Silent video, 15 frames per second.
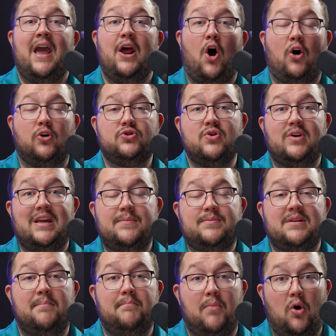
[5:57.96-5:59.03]
It also
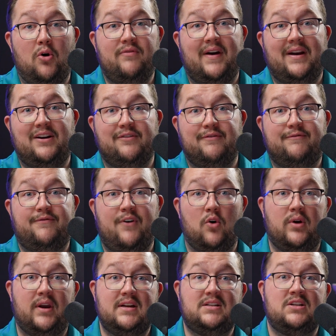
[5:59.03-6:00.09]
keeps them motivated and
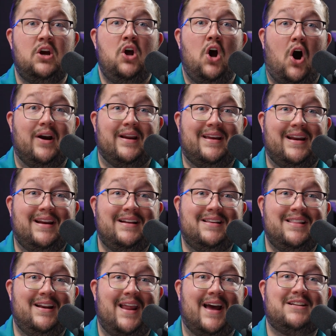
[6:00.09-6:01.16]
focused on getting
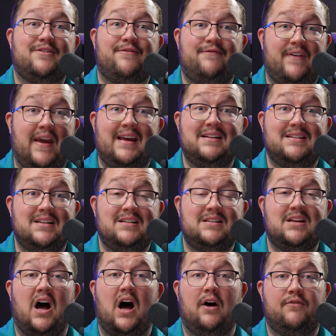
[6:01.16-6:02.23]
to the next
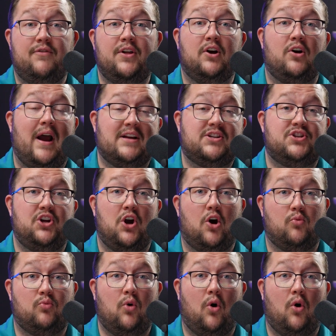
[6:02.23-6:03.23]
phases of their SDR